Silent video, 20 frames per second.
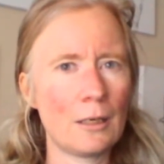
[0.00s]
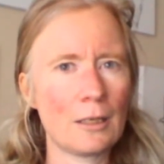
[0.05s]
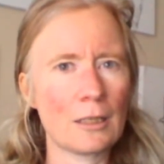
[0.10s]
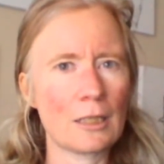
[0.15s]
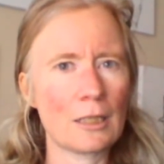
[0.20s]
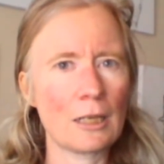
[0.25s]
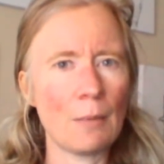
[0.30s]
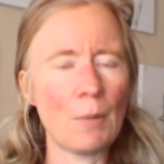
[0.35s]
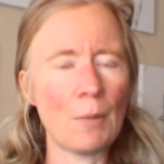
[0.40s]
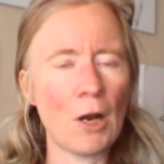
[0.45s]

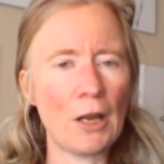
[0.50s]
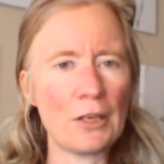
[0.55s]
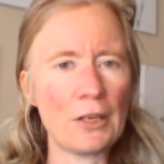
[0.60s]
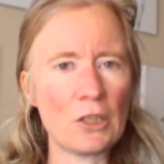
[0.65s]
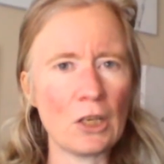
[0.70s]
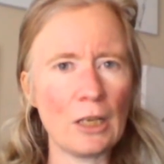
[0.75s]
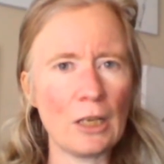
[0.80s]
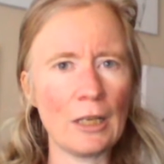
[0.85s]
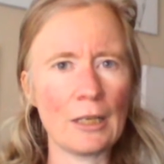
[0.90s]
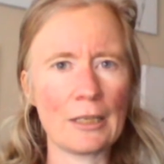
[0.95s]
some
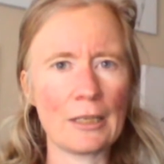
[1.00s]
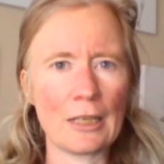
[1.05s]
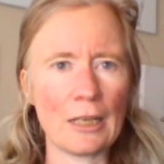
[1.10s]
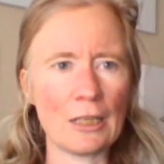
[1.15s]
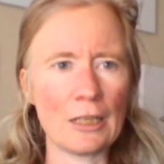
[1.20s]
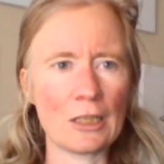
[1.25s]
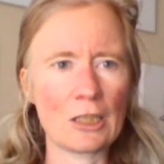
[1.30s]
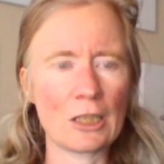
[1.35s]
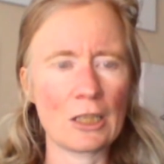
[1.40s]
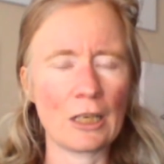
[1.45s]
idea
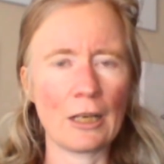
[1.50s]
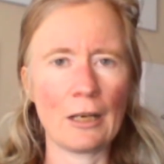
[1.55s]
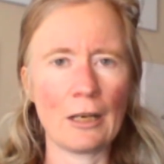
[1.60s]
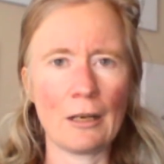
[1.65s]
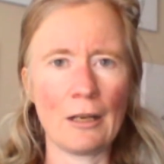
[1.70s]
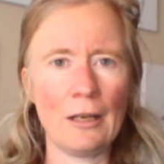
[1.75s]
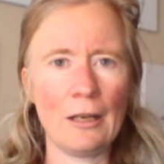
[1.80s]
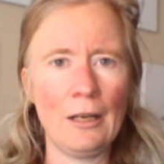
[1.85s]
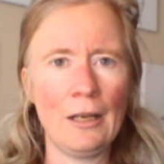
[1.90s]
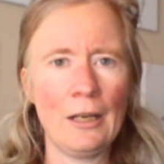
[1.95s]
that
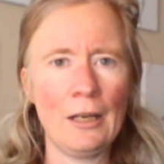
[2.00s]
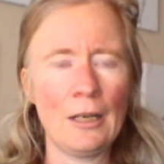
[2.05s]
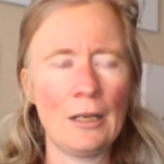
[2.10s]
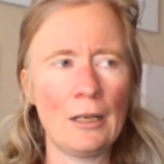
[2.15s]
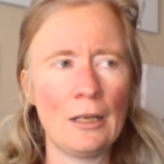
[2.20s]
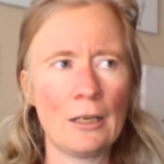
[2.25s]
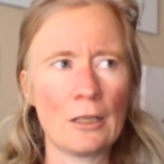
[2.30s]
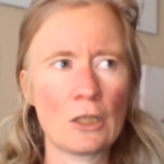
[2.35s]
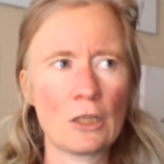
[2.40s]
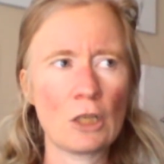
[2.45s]

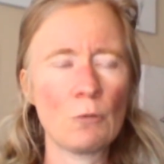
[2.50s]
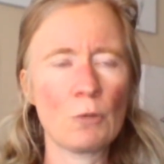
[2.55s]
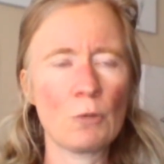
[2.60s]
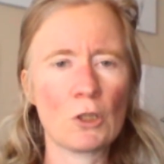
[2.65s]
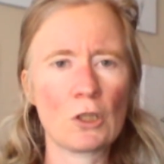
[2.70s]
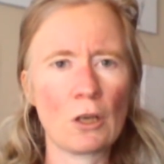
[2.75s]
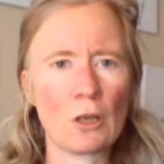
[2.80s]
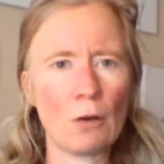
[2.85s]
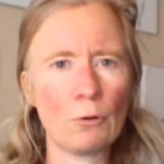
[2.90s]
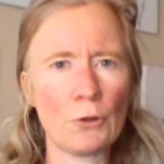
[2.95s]
she
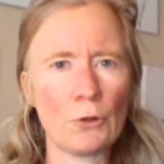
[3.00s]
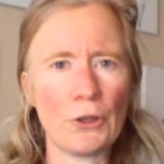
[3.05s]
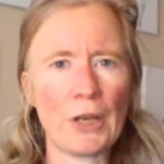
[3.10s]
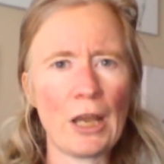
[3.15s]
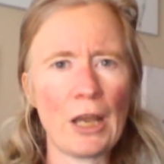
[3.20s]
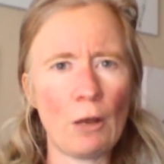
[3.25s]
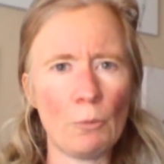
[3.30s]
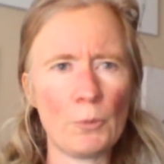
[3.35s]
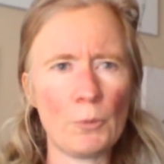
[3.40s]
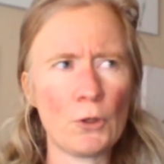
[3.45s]
was told it
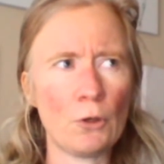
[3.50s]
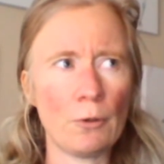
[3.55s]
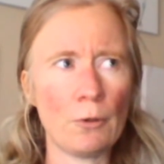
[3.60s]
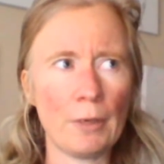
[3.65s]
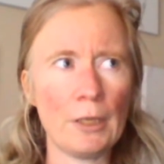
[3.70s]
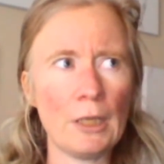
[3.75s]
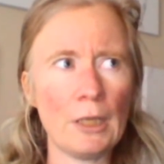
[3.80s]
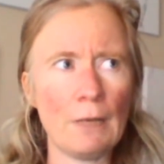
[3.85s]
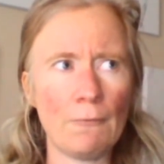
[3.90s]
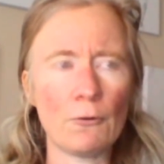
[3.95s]
helped her
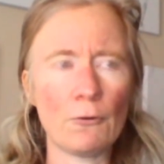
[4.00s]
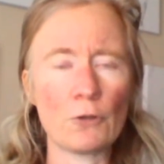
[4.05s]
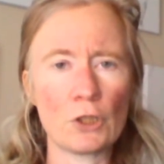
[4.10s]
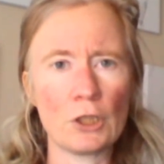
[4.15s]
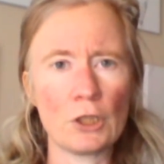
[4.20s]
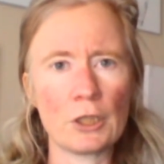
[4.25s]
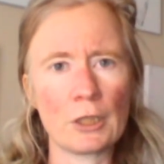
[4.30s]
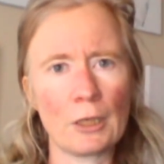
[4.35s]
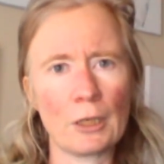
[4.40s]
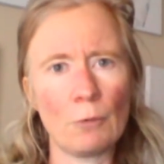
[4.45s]
and therefore
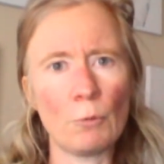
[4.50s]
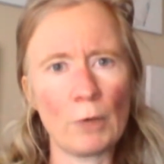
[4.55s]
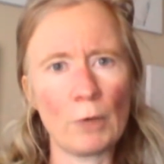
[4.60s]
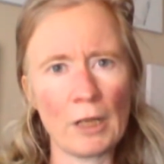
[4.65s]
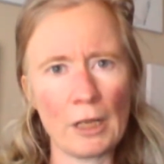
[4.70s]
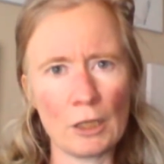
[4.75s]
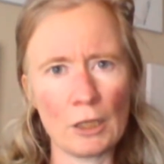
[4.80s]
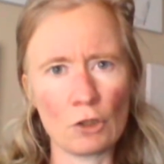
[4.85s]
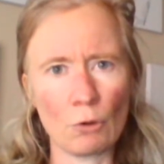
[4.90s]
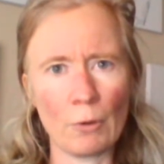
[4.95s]
she's going to
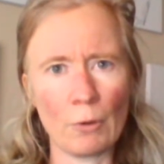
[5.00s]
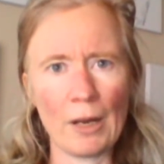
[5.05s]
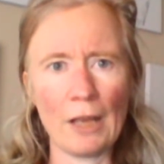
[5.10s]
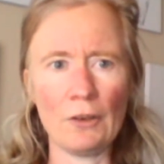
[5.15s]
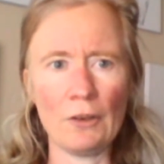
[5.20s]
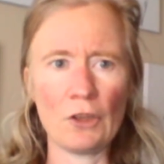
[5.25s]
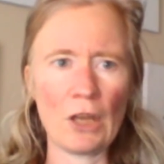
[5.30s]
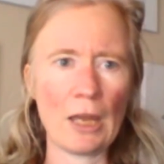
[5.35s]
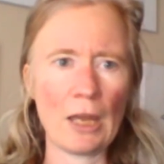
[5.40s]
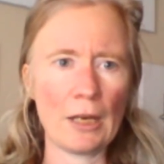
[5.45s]

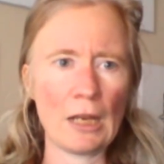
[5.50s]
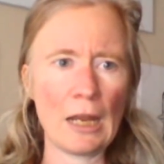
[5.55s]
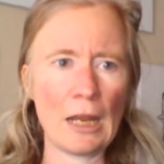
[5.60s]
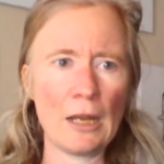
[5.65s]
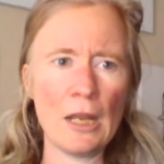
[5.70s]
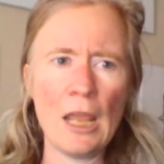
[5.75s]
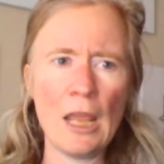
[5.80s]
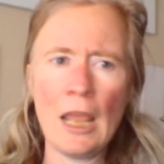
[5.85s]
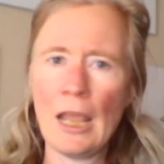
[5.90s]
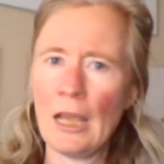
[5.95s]
reiterate that.
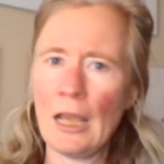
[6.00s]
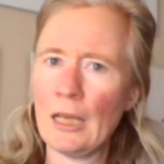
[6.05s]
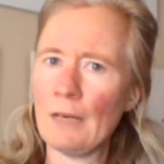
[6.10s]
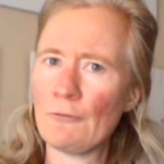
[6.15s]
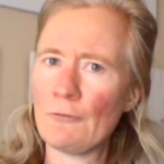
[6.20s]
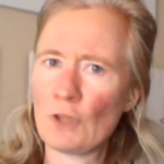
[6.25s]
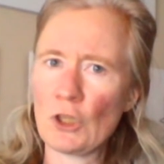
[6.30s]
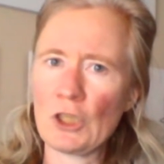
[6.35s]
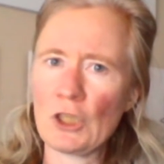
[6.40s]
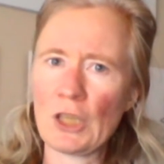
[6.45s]
And
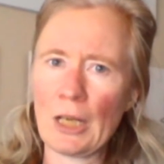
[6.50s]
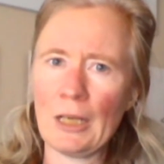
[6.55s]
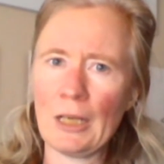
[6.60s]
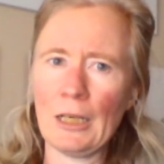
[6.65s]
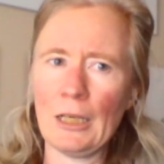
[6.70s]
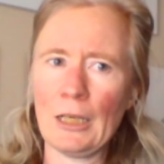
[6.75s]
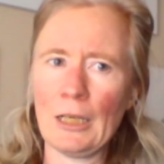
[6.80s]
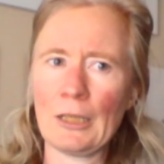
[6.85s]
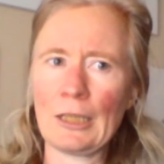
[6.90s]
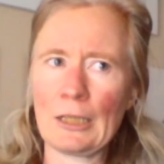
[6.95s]
if she said
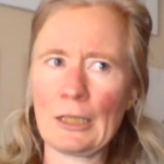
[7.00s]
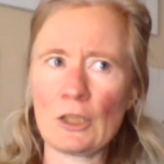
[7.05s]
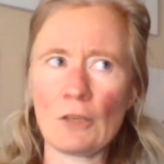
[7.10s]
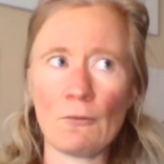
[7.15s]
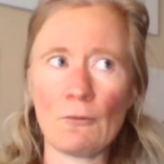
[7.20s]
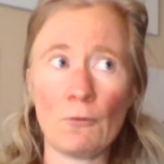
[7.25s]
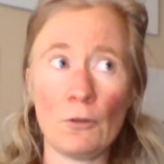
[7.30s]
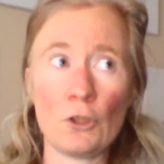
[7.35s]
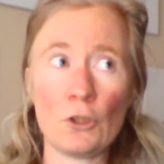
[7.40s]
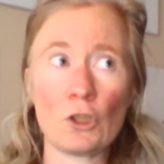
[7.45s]
anything
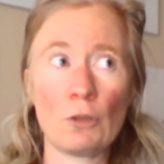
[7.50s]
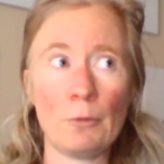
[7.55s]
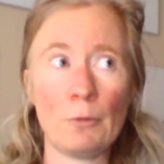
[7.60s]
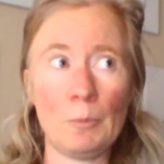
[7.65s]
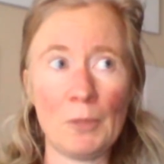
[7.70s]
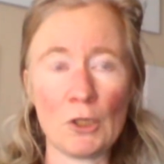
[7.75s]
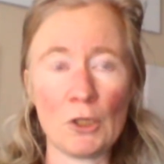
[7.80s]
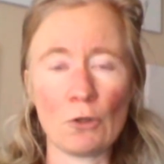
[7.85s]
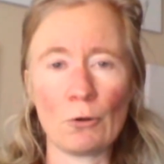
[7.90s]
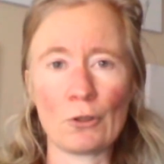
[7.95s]
different, she
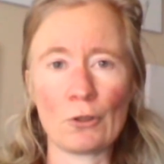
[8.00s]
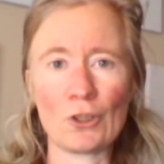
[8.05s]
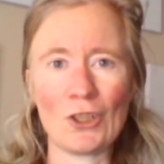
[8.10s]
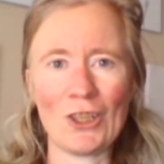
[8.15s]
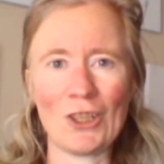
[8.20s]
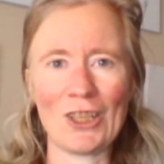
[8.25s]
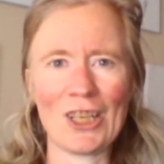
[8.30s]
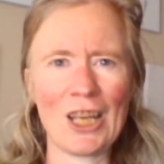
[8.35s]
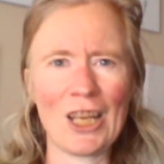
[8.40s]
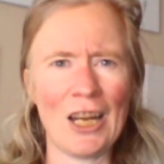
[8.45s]
would be
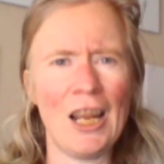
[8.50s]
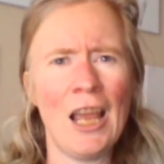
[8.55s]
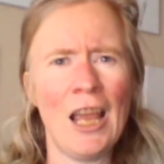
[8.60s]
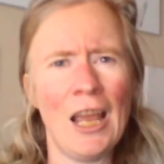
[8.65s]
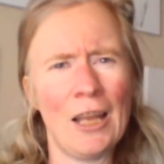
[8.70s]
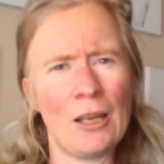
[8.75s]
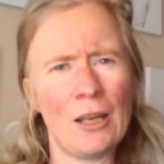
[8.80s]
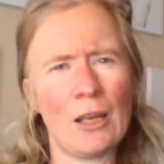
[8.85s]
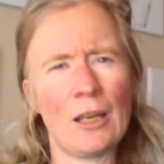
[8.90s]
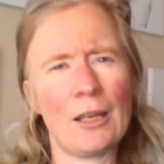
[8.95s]
tortured again.
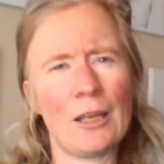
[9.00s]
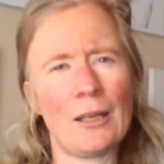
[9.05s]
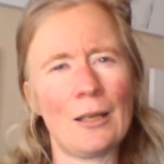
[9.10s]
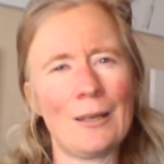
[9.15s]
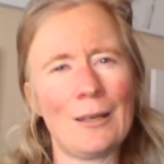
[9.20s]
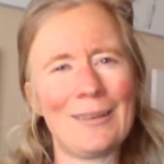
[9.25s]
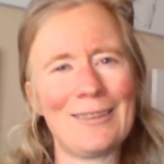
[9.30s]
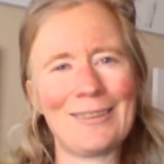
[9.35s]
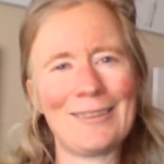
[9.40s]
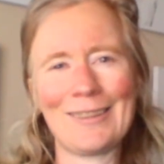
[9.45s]

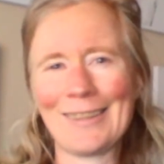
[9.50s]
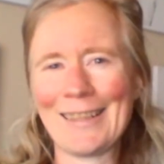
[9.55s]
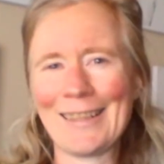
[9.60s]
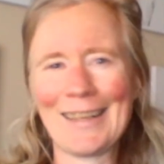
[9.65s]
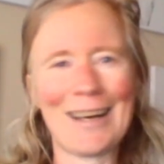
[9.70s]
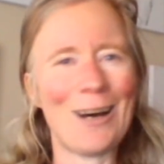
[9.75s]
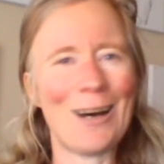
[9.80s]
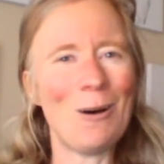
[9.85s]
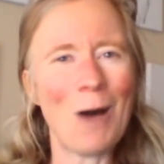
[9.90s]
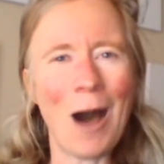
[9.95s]

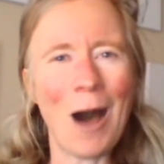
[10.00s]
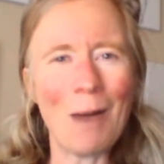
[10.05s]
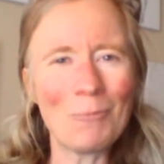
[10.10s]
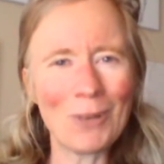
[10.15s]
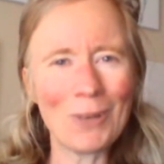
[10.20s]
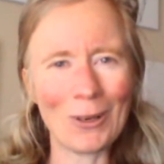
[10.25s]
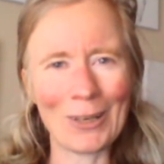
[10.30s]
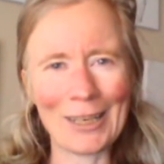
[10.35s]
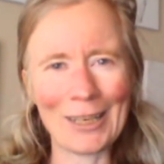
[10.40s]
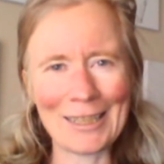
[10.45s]
I'm
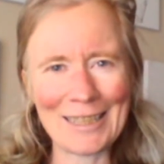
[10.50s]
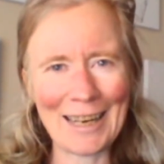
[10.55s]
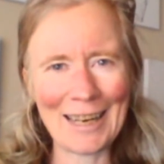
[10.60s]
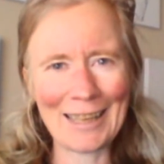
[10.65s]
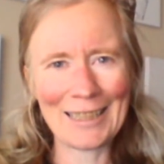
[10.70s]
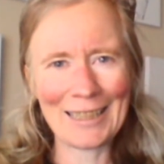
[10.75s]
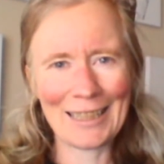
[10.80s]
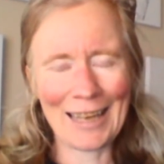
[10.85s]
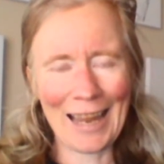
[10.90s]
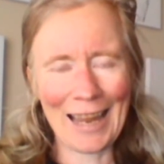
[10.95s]
not going to
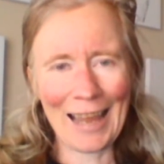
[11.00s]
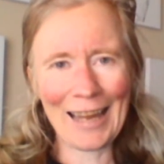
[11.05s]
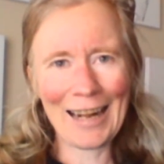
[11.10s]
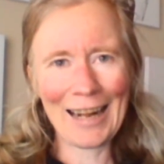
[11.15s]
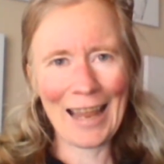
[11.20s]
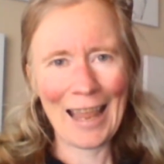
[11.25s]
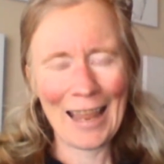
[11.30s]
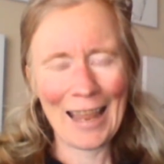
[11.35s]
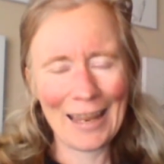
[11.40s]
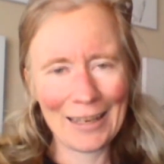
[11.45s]
take
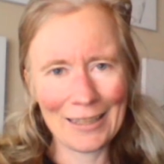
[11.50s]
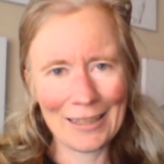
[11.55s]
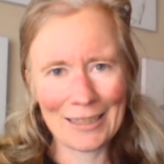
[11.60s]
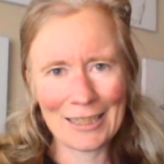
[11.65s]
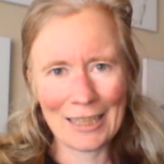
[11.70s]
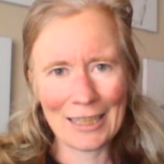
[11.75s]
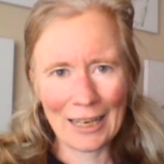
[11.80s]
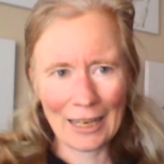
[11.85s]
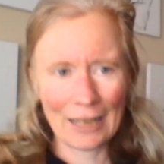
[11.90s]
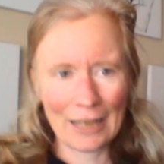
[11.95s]
that and
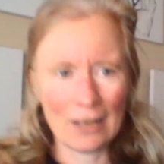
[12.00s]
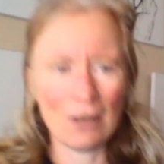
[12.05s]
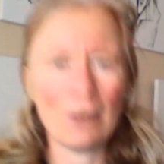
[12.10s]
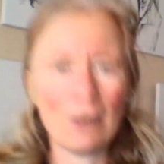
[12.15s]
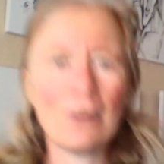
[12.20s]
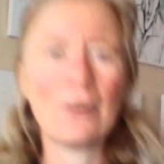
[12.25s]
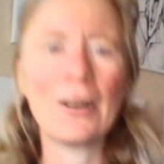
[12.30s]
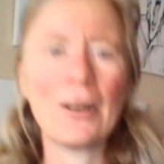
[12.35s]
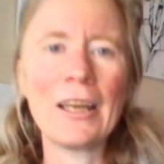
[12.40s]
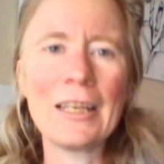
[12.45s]
say,
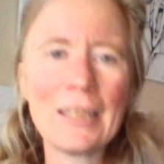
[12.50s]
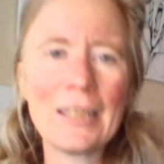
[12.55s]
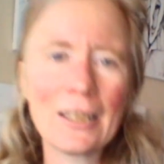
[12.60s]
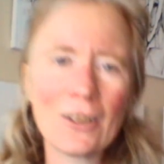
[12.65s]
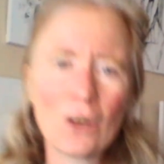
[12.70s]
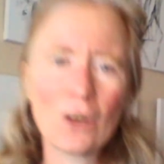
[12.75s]
all right,